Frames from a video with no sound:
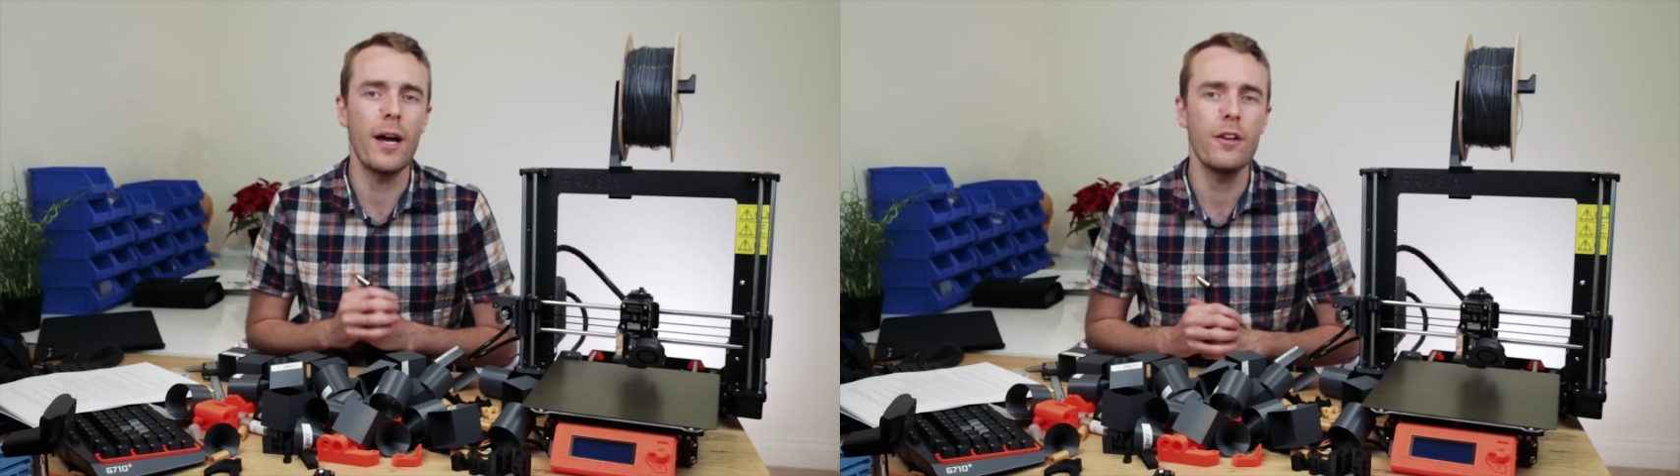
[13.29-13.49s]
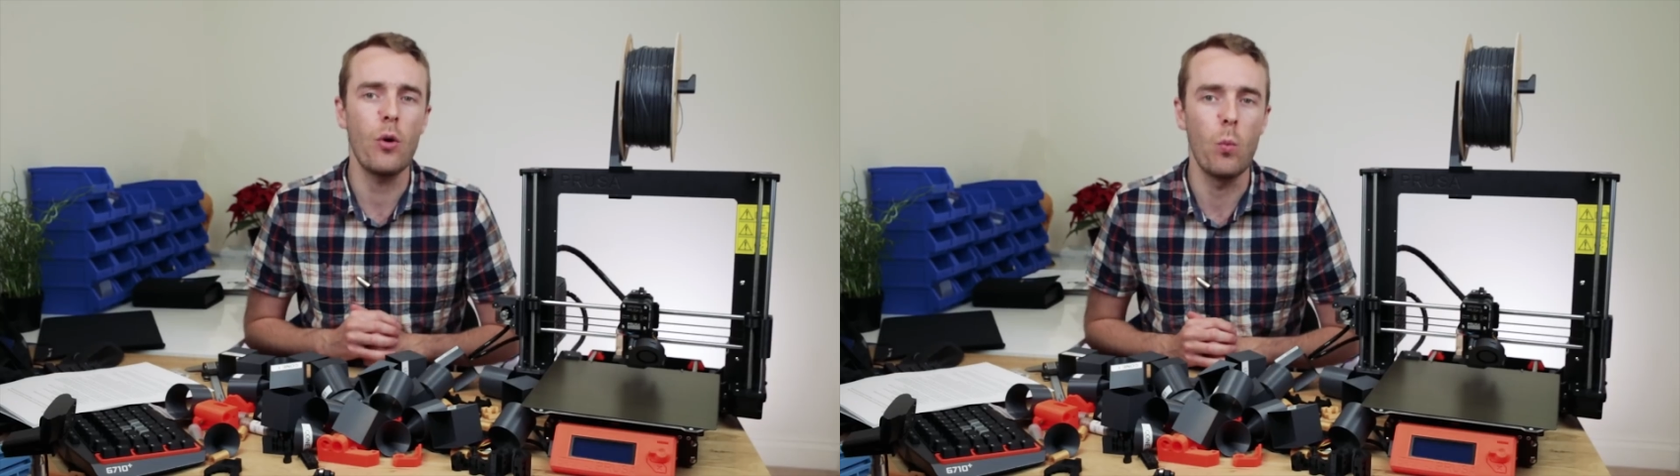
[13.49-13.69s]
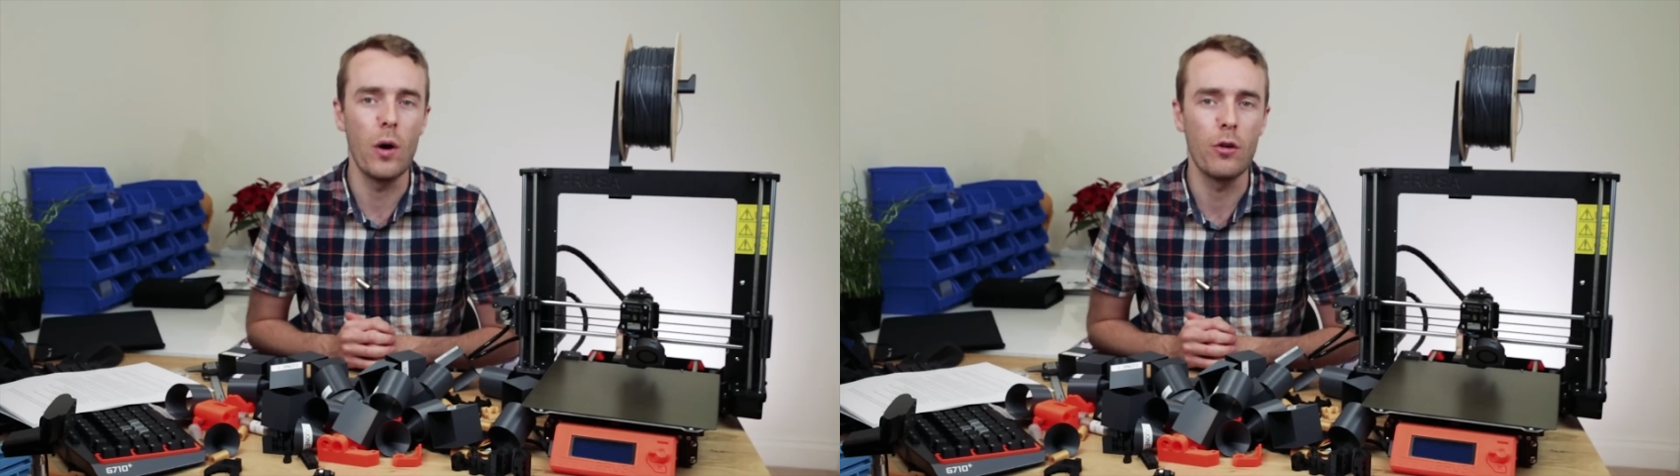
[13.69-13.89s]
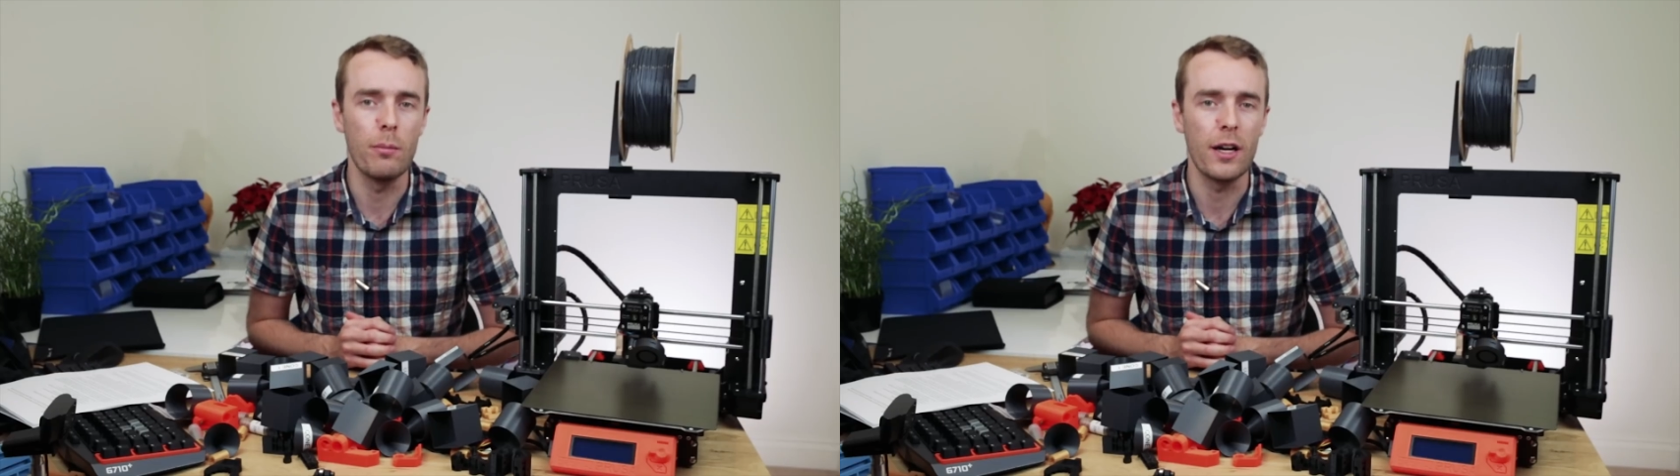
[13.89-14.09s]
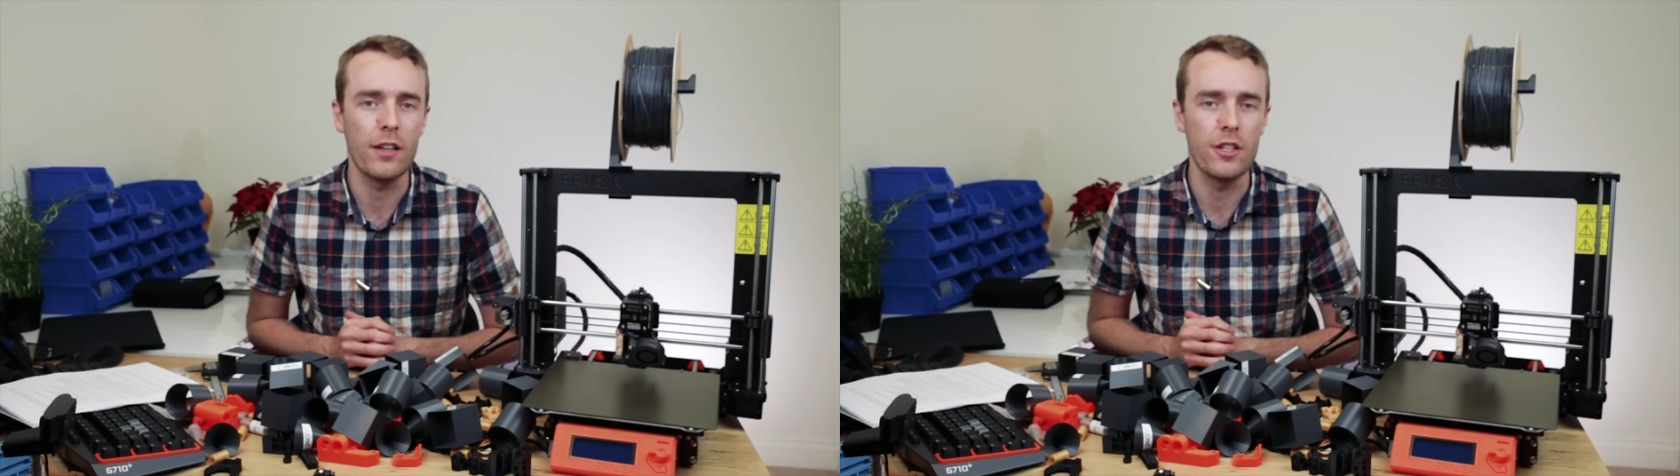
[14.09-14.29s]
and
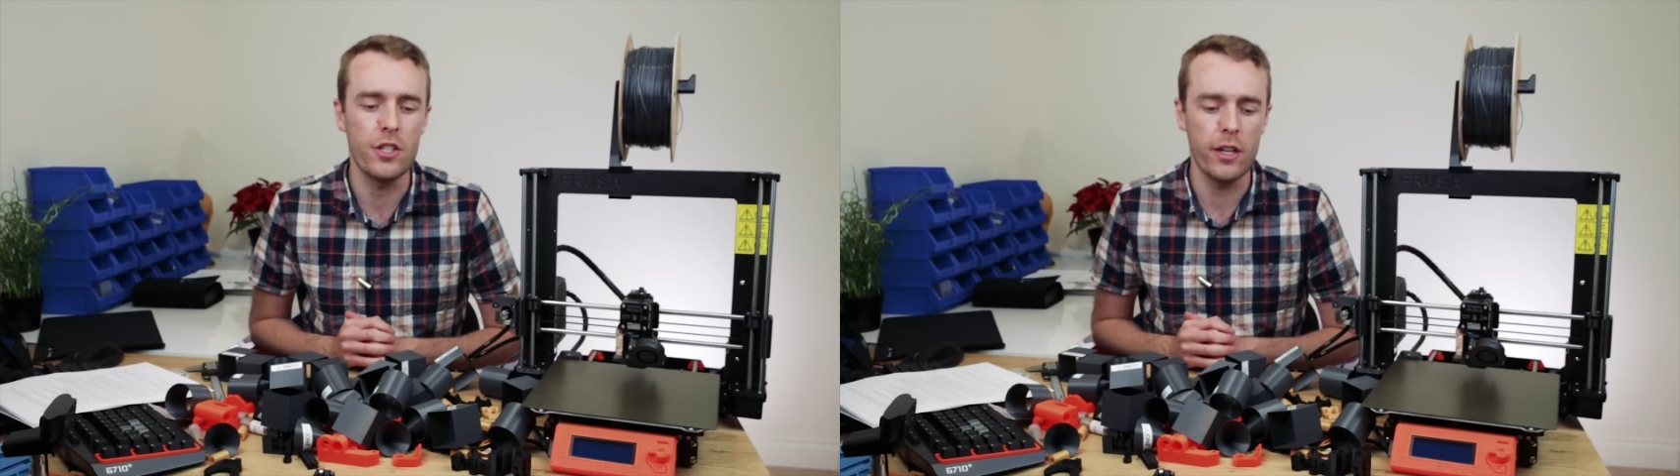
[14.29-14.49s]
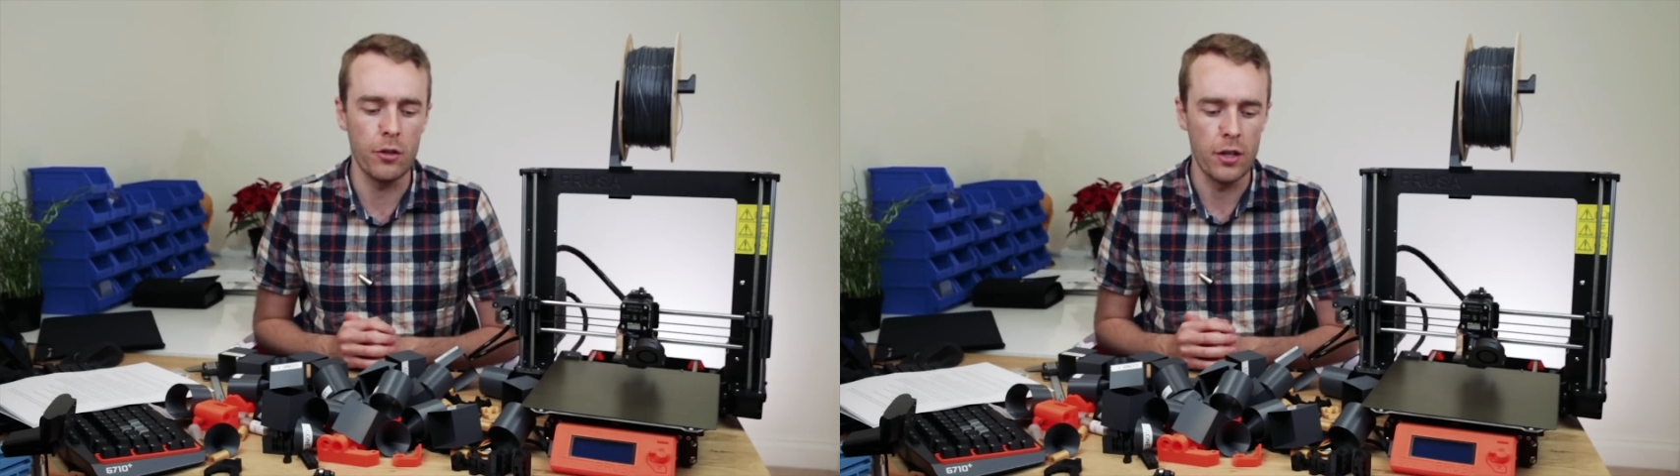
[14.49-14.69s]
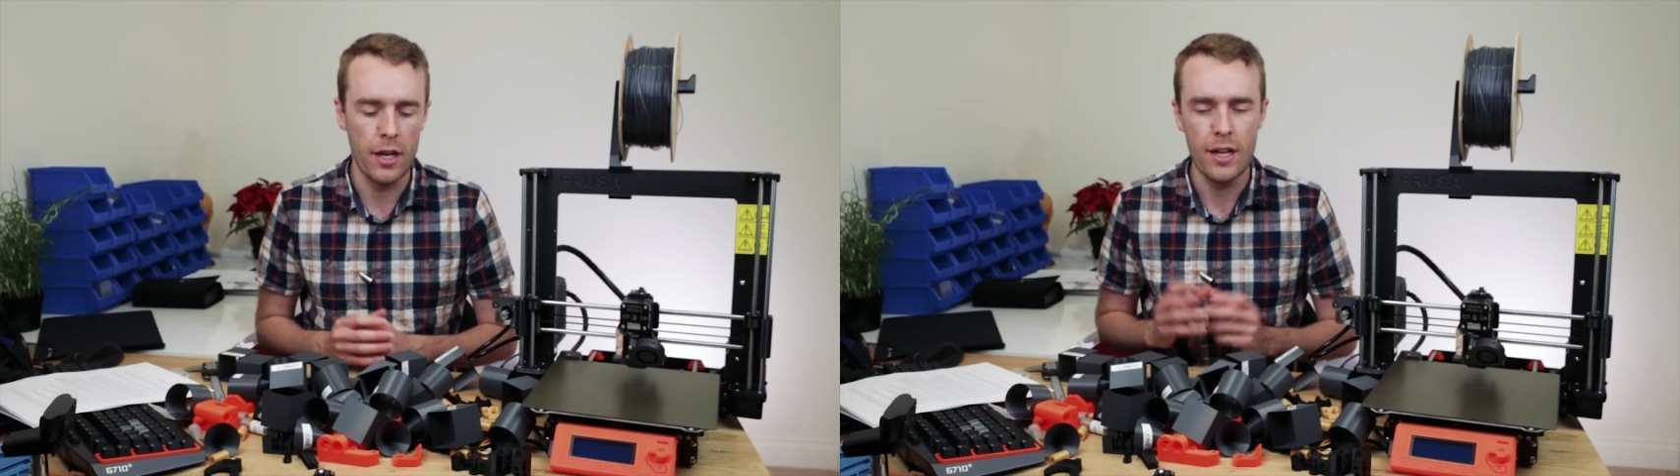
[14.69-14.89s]
welcome back to the channel.